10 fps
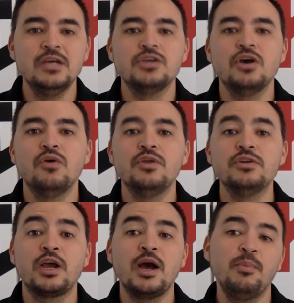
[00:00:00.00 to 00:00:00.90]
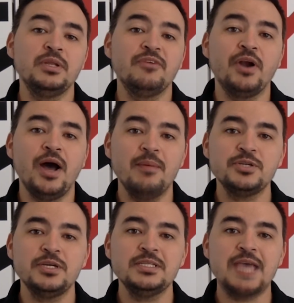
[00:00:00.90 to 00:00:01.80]
So there's a couple different
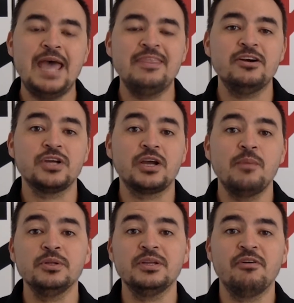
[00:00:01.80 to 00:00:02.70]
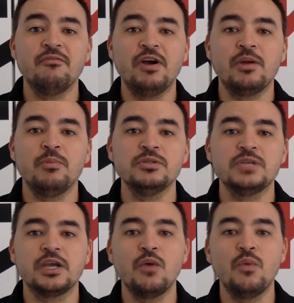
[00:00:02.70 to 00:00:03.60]
options and there's a couple different variables
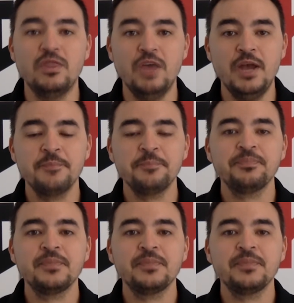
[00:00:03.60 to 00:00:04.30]
that go with it.